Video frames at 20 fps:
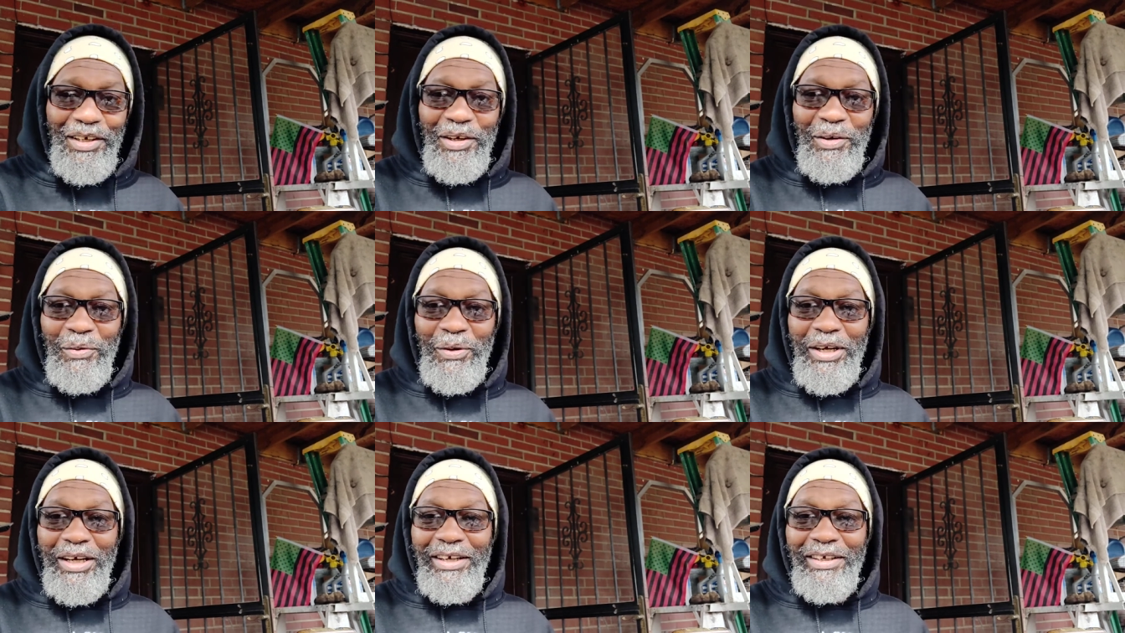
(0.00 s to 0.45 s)

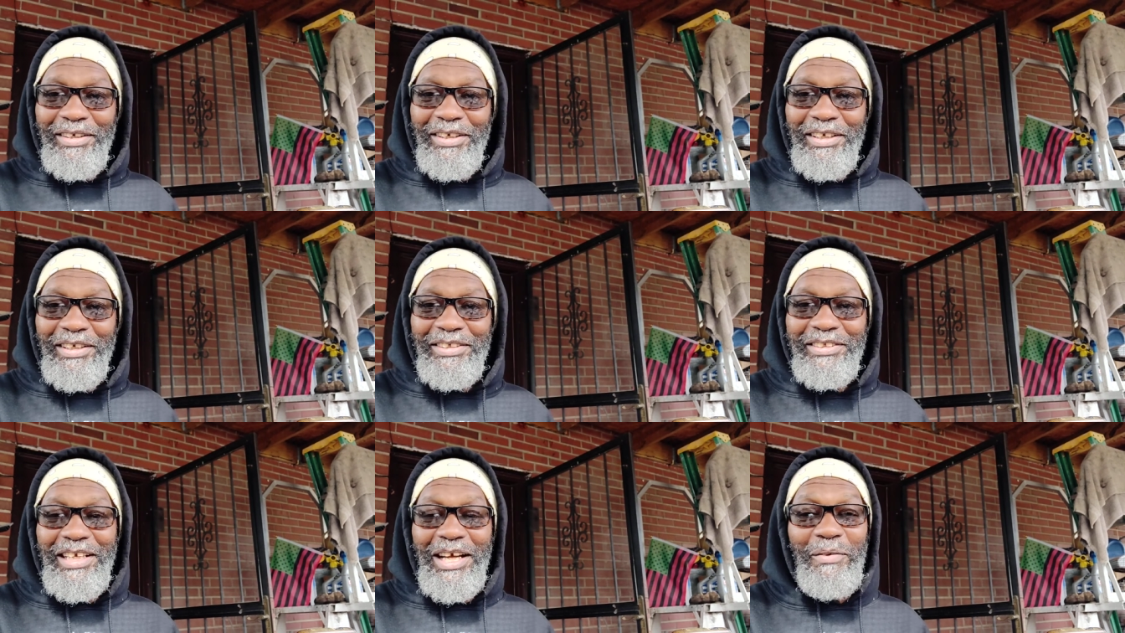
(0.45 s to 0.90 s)

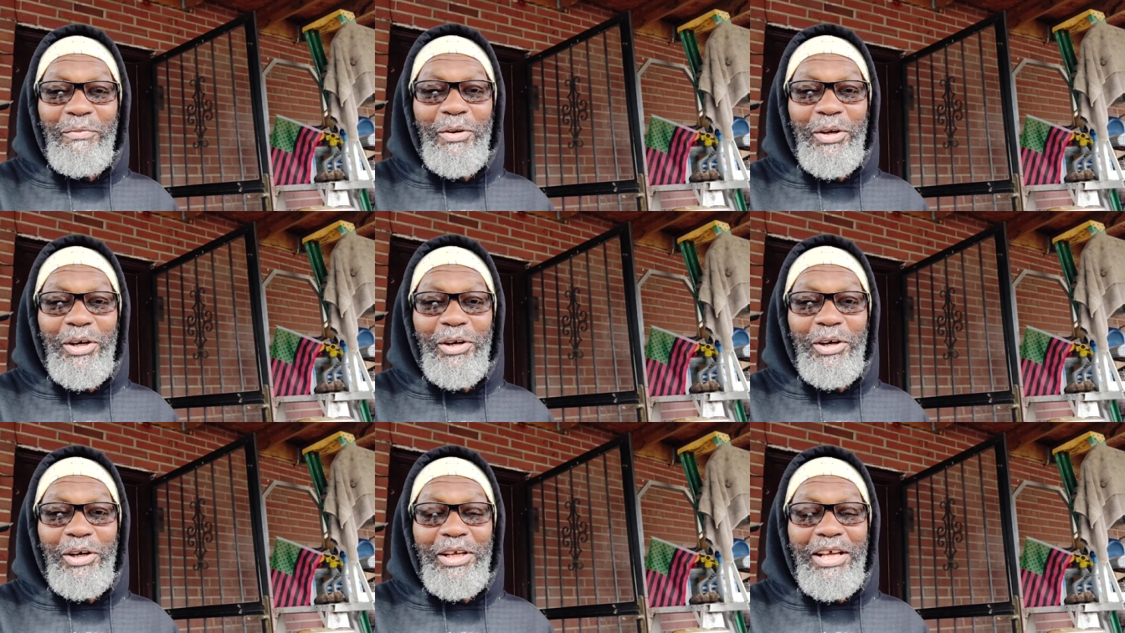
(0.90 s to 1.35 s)
Well, that
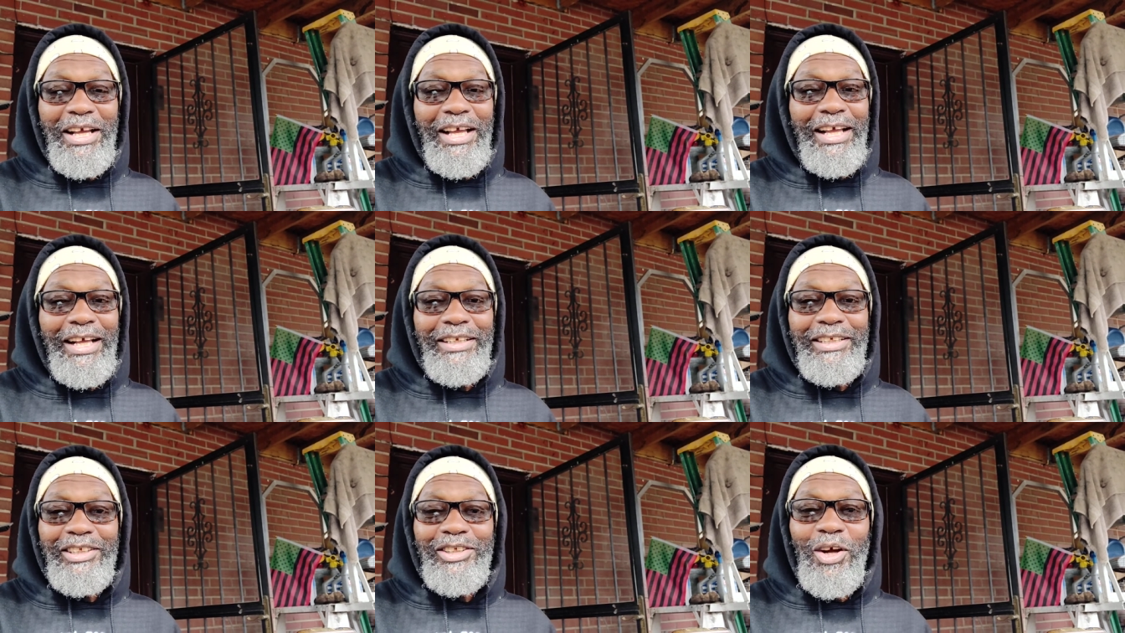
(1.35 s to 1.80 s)
went.
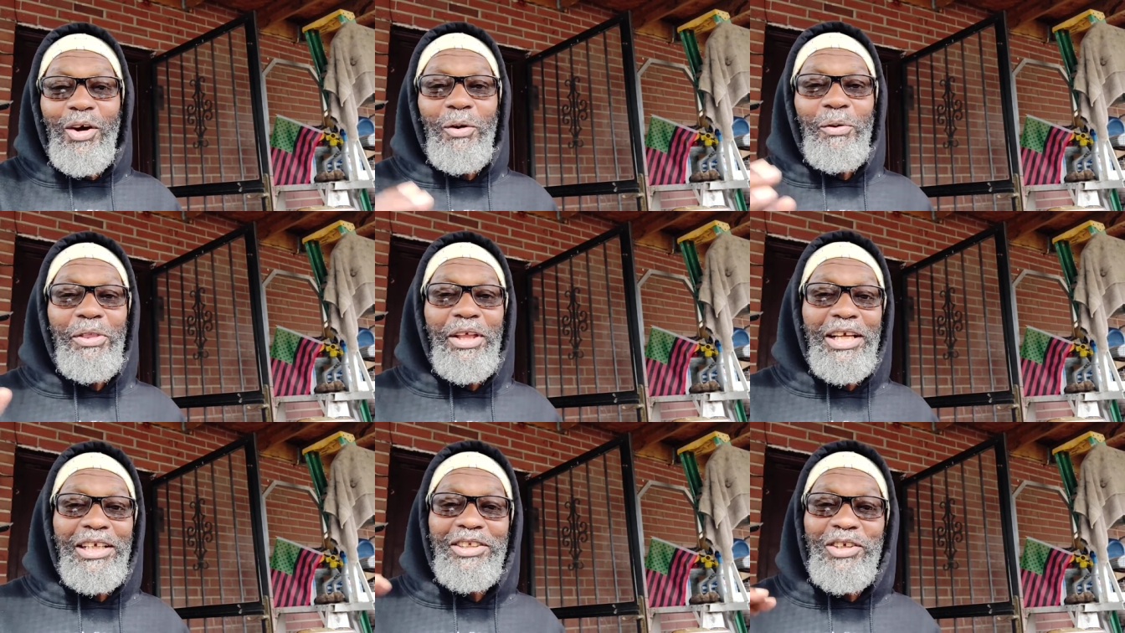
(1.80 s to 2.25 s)
This whole
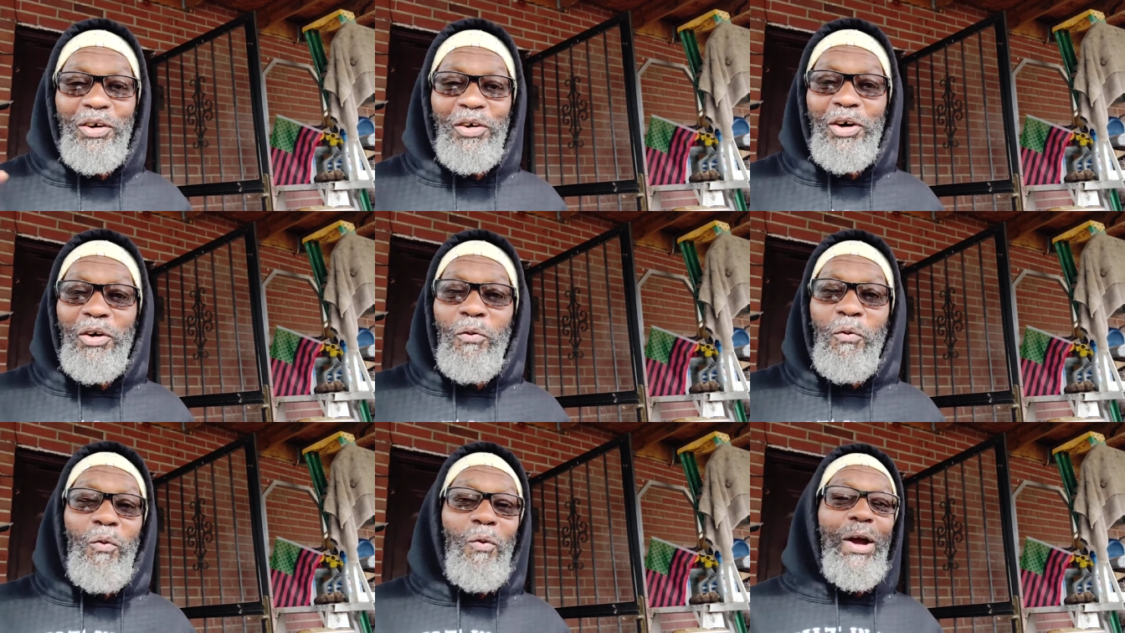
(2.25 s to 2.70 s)
thing is
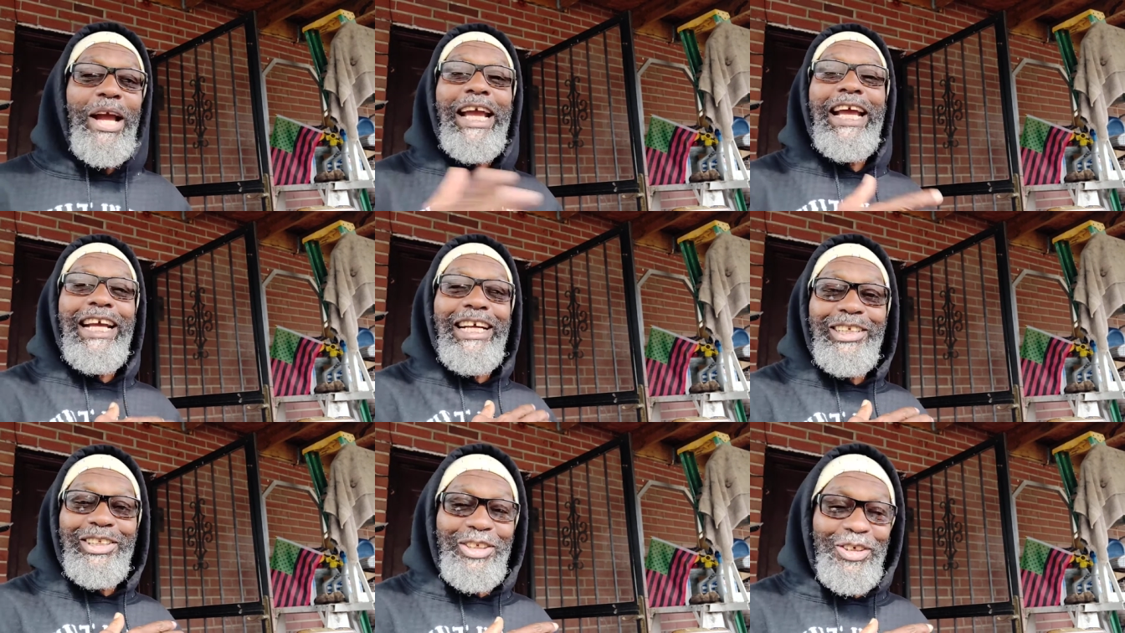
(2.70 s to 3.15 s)
going
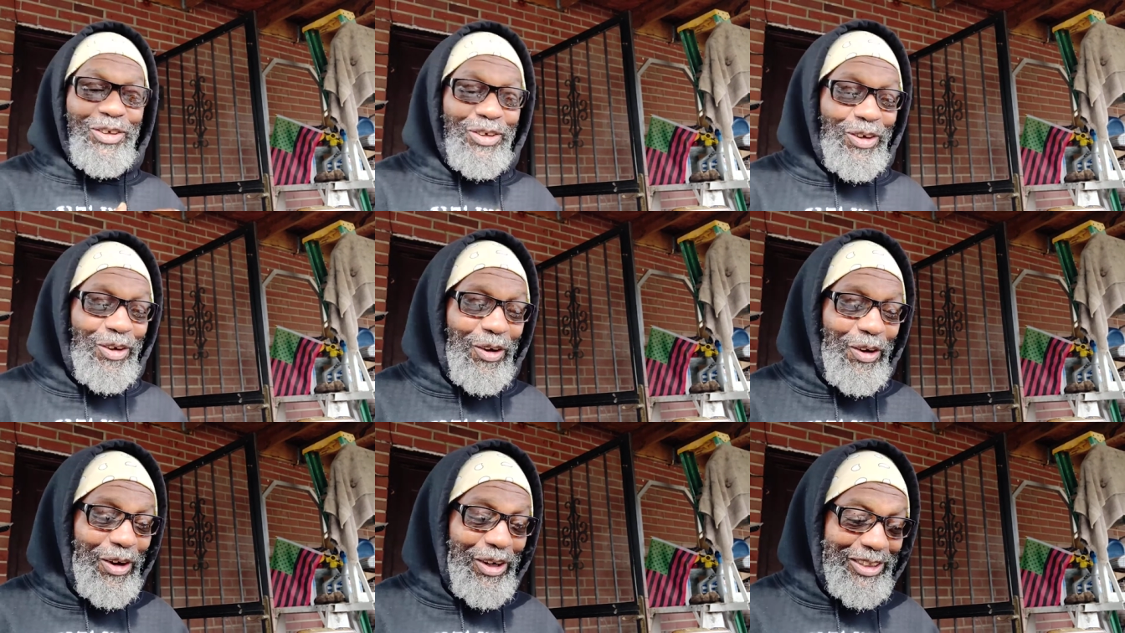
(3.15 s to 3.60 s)
way too
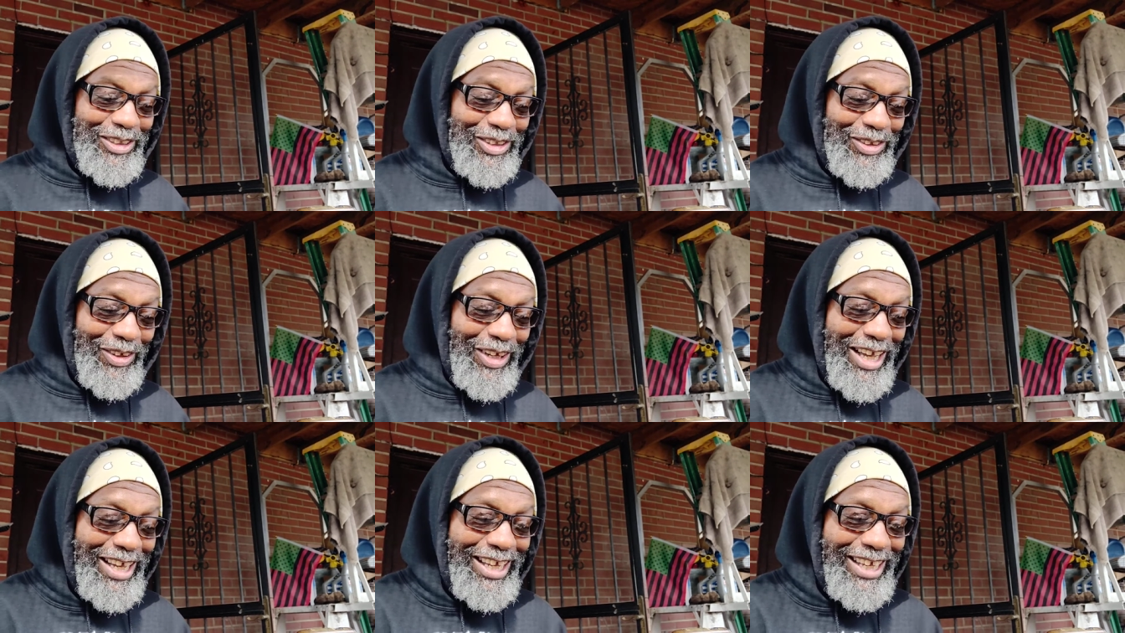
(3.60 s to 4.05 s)
long, so
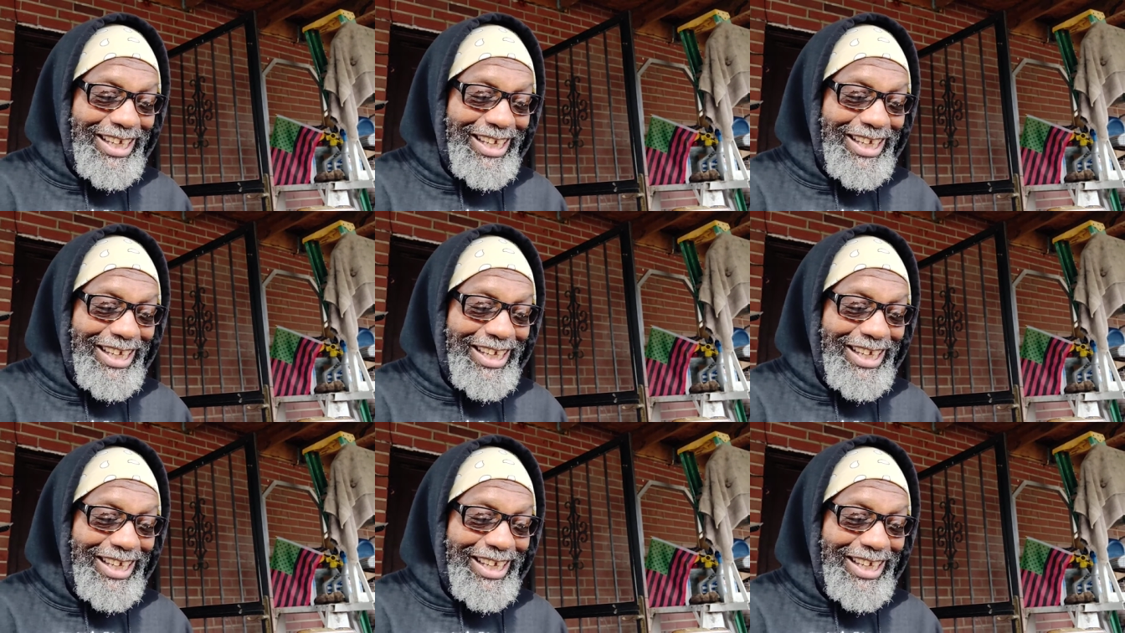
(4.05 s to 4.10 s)
I,